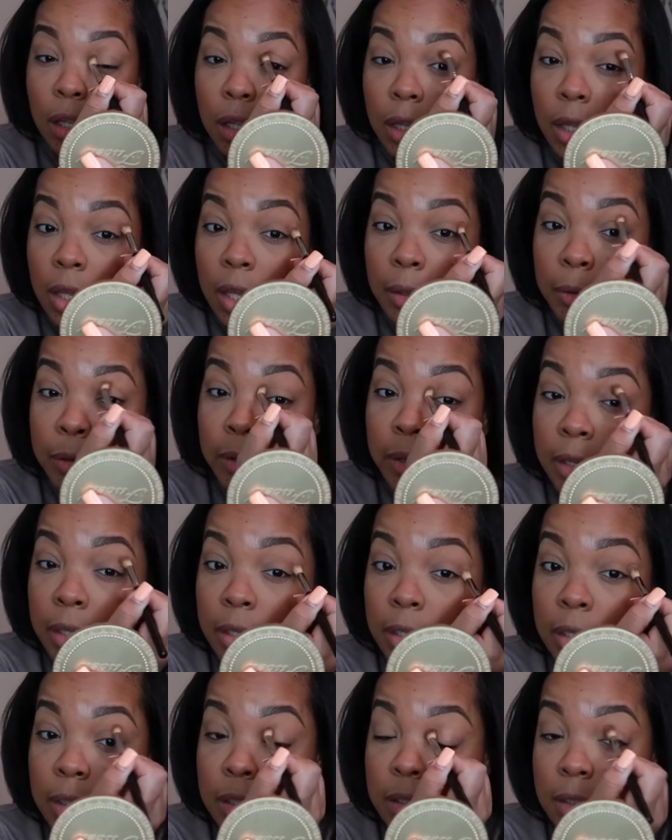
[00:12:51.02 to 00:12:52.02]
in
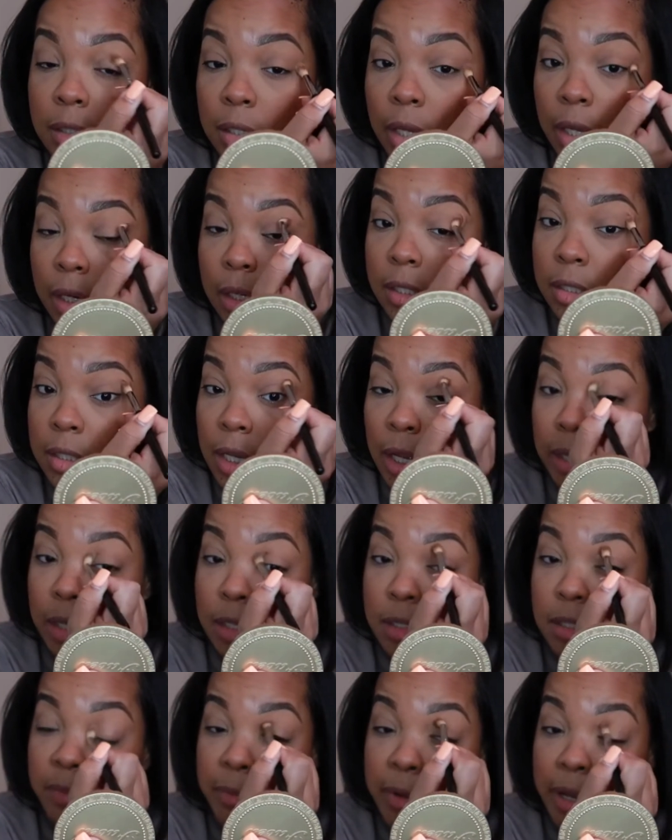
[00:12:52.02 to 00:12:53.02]
the kind of
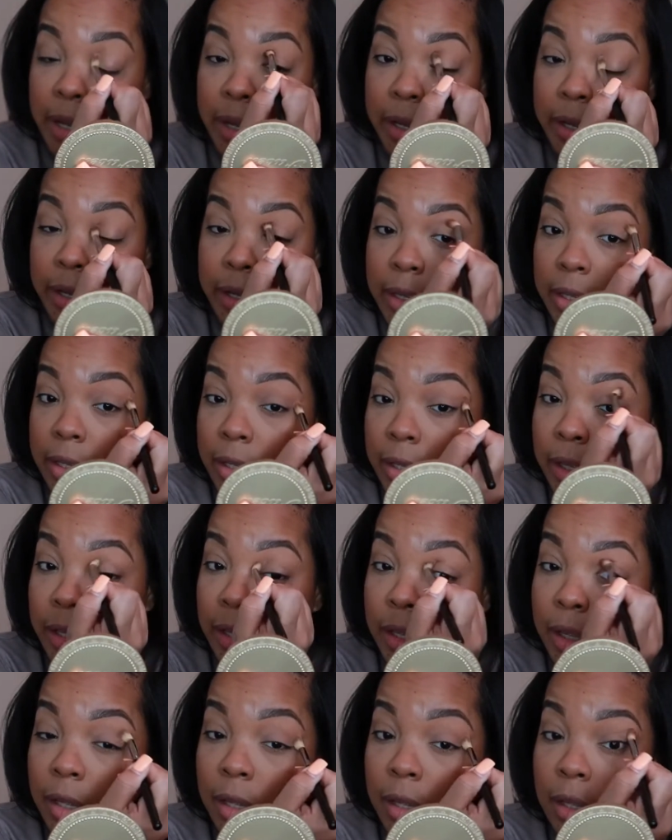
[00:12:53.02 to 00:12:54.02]
sockets of my eye.
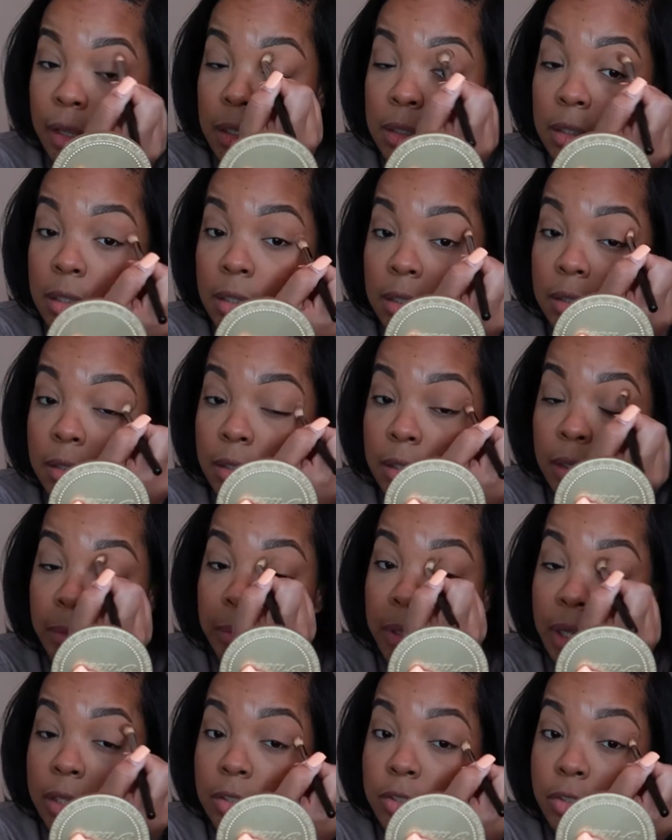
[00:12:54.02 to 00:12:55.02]
I'm
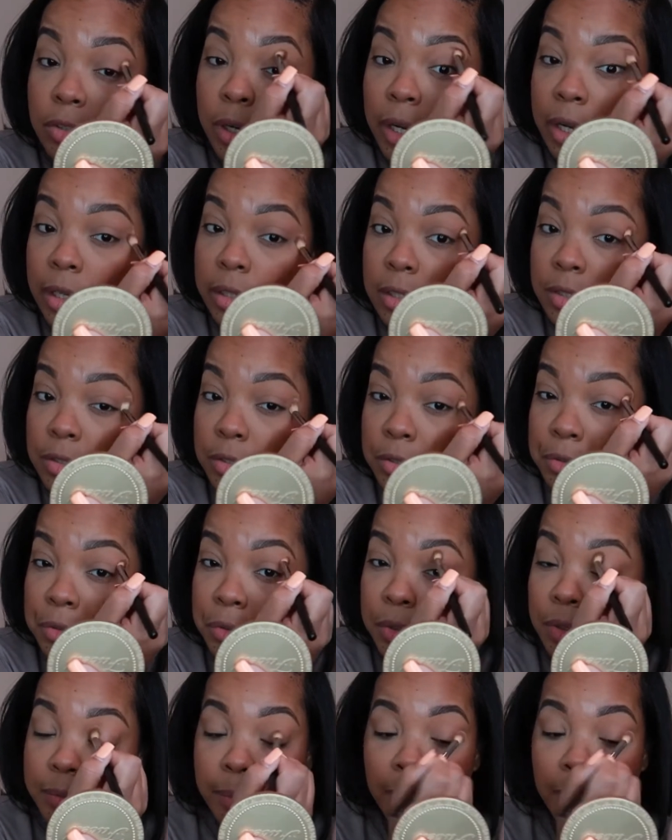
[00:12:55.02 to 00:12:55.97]
not trying to do